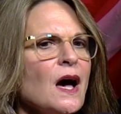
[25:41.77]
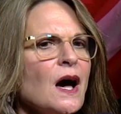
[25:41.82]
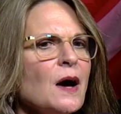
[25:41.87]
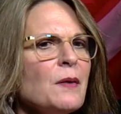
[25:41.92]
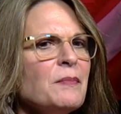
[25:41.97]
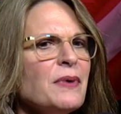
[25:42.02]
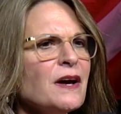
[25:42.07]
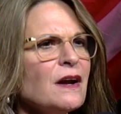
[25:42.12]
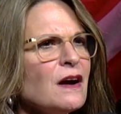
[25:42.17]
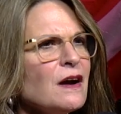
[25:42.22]

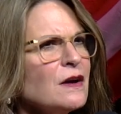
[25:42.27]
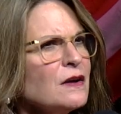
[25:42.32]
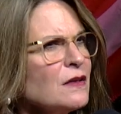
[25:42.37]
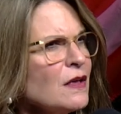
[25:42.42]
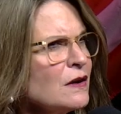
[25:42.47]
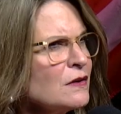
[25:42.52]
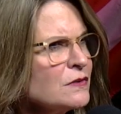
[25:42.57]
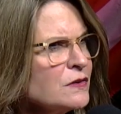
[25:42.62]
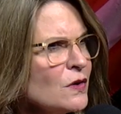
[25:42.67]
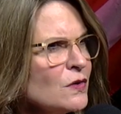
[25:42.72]
but
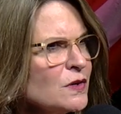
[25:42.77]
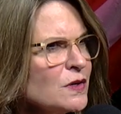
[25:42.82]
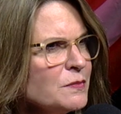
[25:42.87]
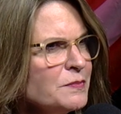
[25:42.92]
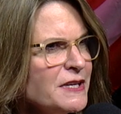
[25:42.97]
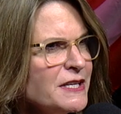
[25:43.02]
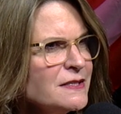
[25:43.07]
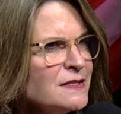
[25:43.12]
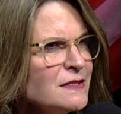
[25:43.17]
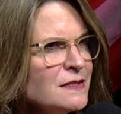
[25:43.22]
our local
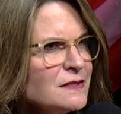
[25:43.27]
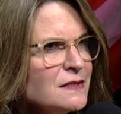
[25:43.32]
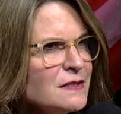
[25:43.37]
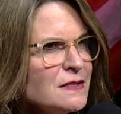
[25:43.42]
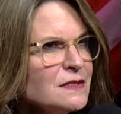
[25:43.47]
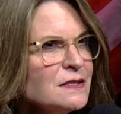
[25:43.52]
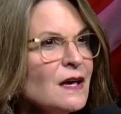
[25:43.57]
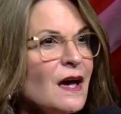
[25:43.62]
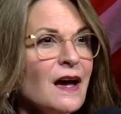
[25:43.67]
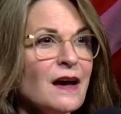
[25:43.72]

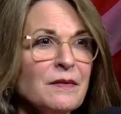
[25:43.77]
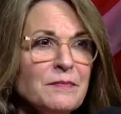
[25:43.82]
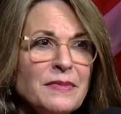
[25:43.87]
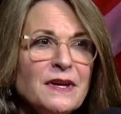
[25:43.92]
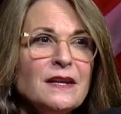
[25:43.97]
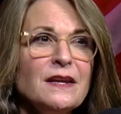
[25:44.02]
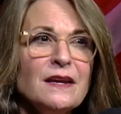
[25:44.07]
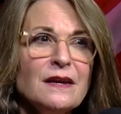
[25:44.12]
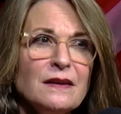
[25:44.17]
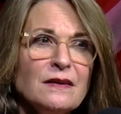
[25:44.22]
businesses have been
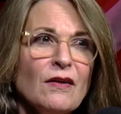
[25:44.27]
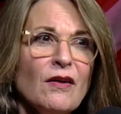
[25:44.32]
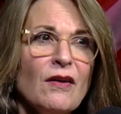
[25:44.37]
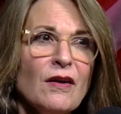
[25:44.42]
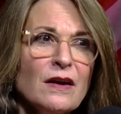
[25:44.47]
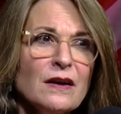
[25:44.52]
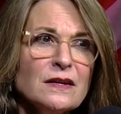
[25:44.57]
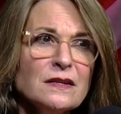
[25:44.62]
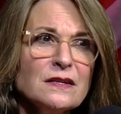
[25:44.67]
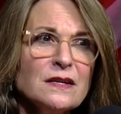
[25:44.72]
hit
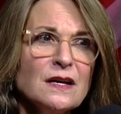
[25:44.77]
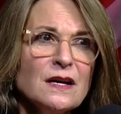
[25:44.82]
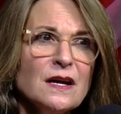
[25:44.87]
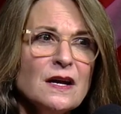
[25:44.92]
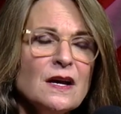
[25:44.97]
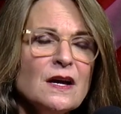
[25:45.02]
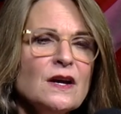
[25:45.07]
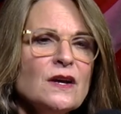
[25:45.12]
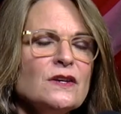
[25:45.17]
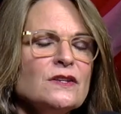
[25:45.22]
hard.
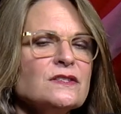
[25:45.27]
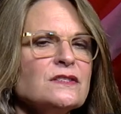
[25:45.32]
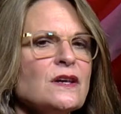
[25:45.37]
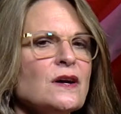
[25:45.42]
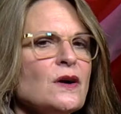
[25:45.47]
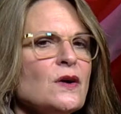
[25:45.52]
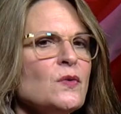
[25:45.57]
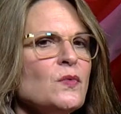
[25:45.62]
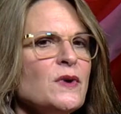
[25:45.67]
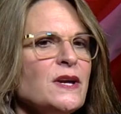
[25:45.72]

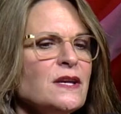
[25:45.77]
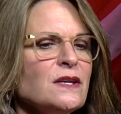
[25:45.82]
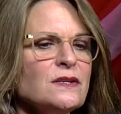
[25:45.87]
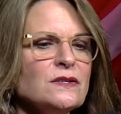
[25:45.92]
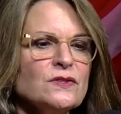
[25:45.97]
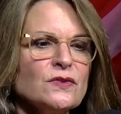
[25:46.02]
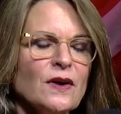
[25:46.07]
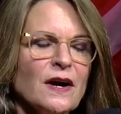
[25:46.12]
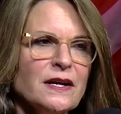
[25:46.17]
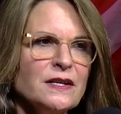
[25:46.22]
So we
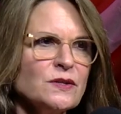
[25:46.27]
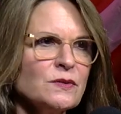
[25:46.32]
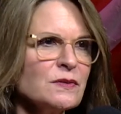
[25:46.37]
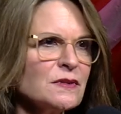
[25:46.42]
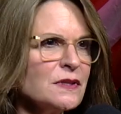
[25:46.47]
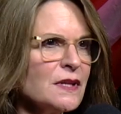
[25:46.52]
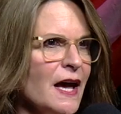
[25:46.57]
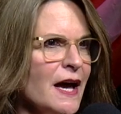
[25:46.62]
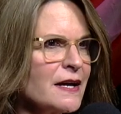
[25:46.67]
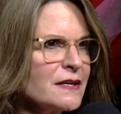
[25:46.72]
tried to
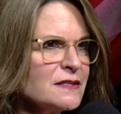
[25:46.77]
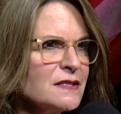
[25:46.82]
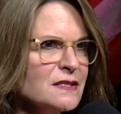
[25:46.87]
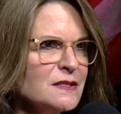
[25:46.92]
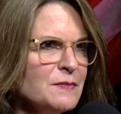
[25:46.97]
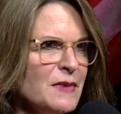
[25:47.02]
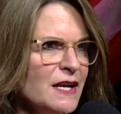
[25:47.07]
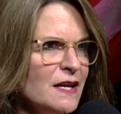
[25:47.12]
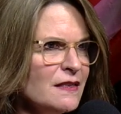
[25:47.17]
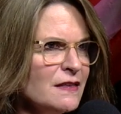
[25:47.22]
relax as
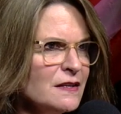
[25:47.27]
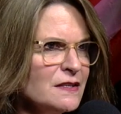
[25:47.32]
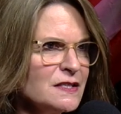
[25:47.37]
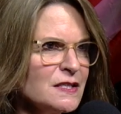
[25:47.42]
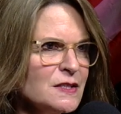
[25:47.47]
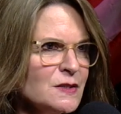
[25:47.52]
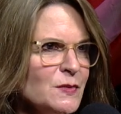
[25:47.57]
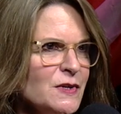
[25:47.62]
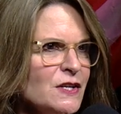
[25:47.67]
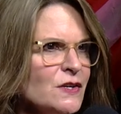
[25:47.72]
many things
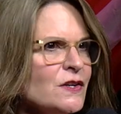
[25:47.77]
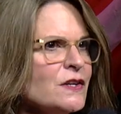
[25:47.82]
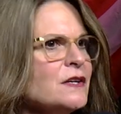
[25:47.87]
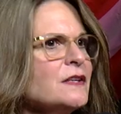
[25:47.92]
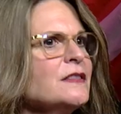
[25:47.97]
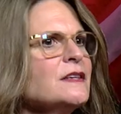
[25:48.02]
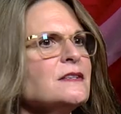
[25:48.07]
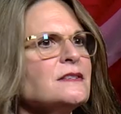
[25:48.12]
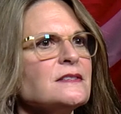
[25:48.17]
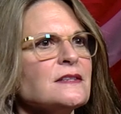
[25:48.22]
as we could,
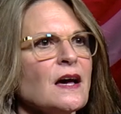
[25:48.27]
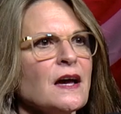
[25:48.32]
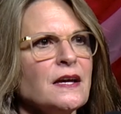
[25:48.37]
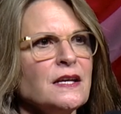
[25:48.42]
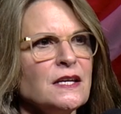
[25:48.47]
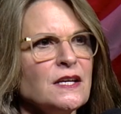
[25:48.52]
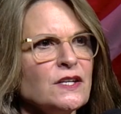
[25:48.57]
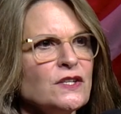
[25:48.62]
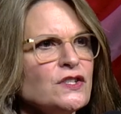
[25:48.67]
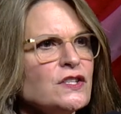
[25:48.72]
the
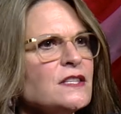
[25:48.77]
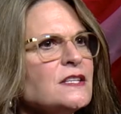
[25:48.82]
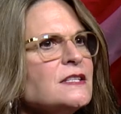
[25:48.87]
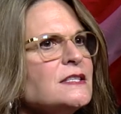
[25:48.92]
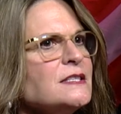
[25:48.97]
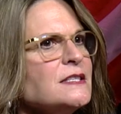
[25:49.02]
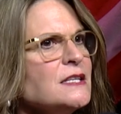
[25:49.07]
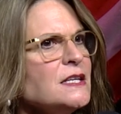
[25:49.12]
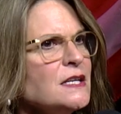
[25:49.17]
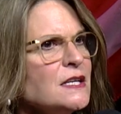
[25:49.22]
signage, the
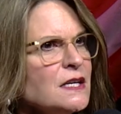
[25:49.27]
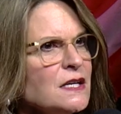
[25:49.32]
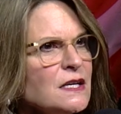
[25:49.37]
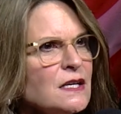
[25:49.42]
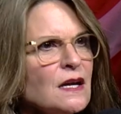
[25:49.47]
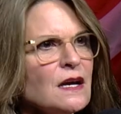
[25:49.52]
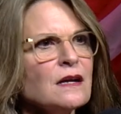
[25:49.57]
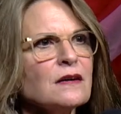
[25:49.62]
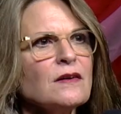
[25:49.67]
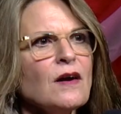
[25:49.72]
seating,
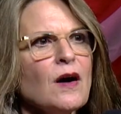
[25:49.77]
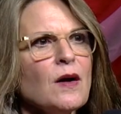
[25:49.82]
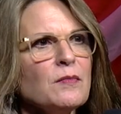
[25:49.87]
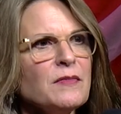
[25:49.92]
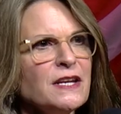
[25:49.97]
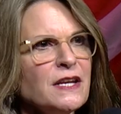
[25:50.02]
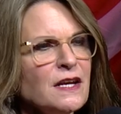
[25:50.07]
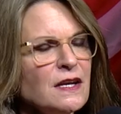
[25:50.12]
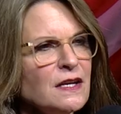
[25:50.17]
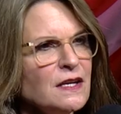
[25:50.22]

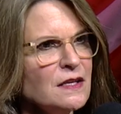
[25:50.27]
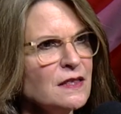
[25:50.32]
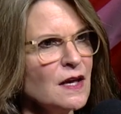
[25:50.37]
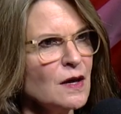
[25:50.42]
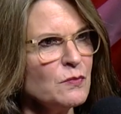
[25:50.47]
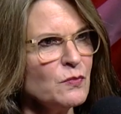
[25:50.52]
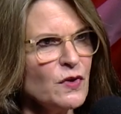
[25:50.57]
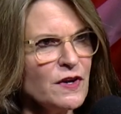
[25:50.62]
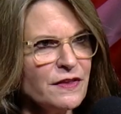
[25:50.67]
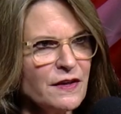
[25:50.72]
accommodating
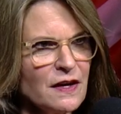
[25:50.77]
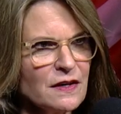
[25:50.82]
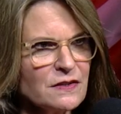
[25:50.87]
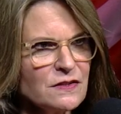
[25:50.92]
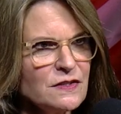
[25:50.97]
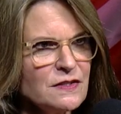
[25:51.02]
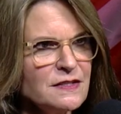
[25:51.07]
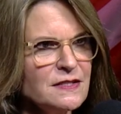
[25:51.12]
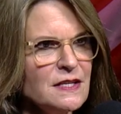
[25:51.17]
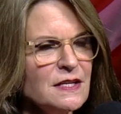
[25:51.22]
them with
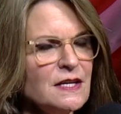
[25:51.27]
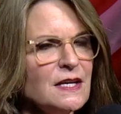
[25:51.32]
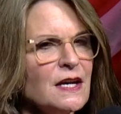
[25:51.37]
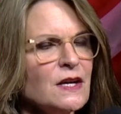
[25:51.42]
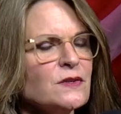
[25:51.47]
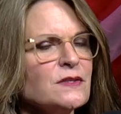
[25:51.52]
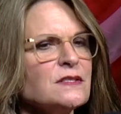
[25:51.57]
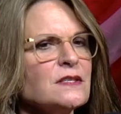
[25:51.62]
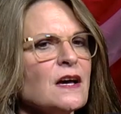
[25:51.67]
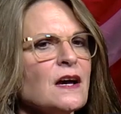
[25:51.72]
extra seating
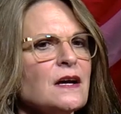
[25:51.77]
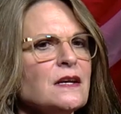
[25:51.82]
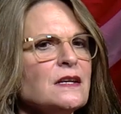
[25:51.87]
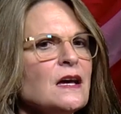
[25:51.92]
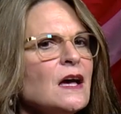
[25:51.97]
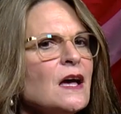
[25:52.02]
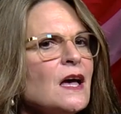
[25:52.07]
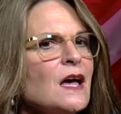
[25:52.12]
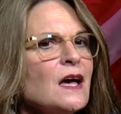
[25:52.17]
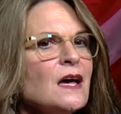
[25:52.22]
outside,
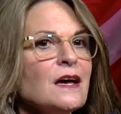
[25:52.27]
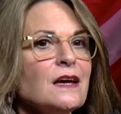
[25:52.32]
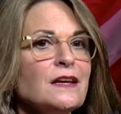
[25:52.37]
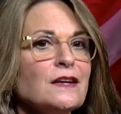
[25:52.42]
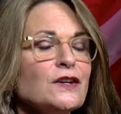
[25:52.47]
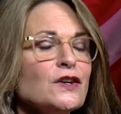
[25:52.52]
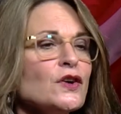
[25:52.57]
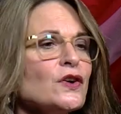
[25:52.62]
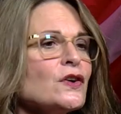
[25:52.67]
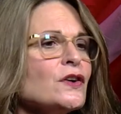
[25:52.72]

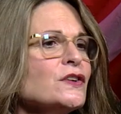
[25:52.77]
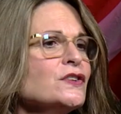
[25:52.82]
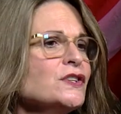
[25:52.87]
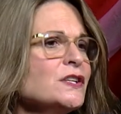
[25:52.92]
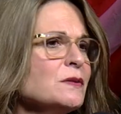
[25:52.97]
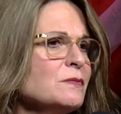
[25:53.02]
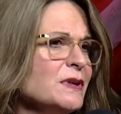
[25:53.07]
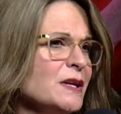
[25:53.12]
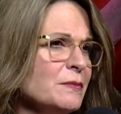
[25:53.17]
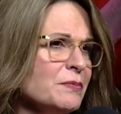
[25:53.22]

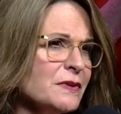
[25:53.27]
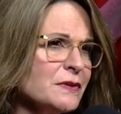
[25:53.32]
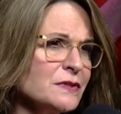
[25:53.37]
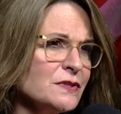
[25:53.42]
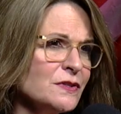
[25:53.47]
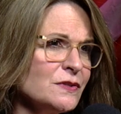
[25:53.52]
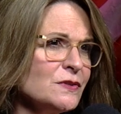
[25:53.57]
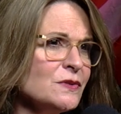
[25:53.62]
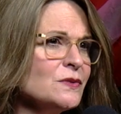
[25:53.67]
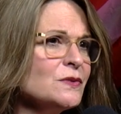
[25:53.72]
encouraging people
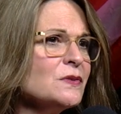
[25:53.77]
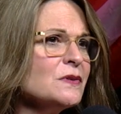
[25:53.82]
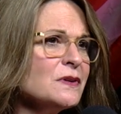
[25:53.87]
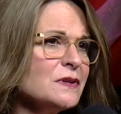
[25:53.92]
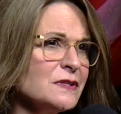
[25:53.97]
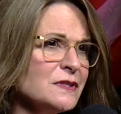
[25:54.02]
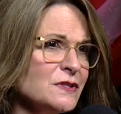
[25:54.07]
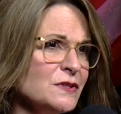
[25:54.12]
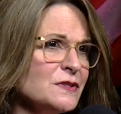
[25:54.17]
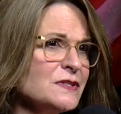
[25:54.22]
to
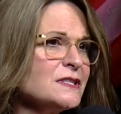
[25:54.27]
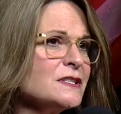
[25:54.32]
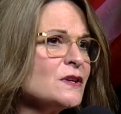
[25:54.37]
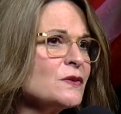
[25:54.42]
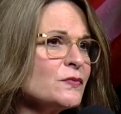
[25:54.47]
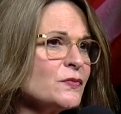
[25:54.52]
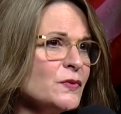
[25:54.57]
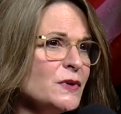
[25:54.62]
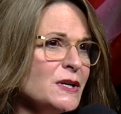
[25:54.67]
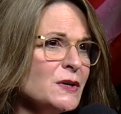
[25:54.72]
still
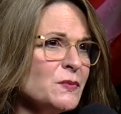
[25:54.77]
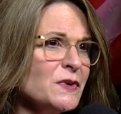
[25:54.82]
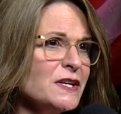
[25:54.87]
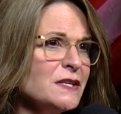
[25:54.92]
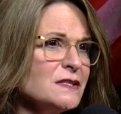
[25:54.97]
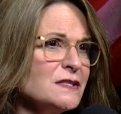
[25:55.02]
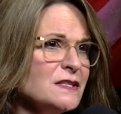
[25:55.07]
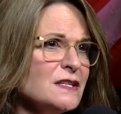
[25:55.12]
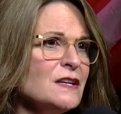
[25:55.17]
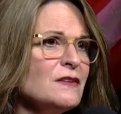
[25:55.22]

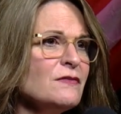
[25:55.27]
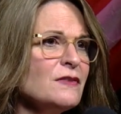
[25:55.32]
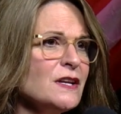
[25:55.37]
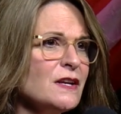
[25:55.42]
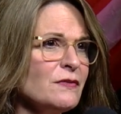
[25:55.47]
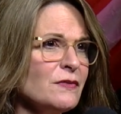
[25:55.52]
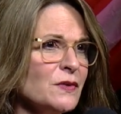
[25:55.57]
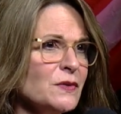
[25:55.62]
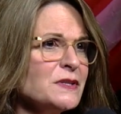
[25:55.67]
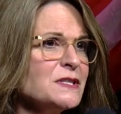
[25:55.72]
frequent, even
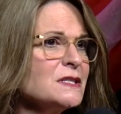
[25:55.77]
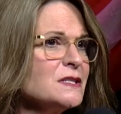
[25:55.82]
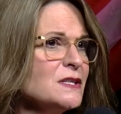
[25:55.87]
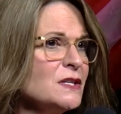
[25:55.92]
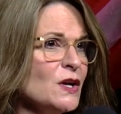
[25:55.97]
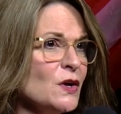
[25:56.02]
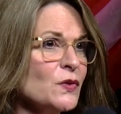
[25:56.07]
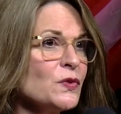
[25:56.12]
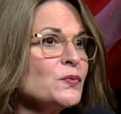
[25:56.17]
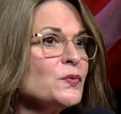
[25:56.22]
if it was,
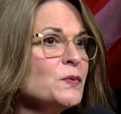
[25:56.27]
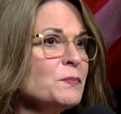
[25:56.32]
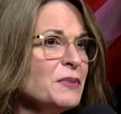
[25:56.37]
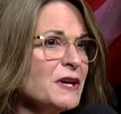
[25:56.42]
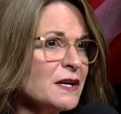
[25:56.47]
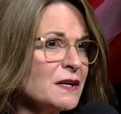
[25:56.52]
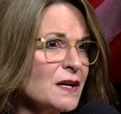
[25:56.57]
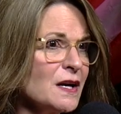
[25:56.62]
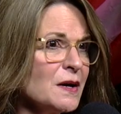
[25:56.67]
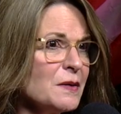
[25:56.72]
through
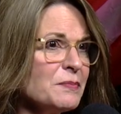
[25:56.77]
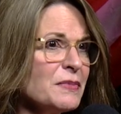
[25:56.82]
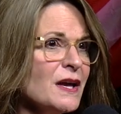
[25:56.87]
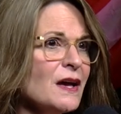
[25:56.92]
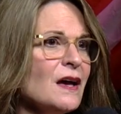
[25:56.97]
pickup.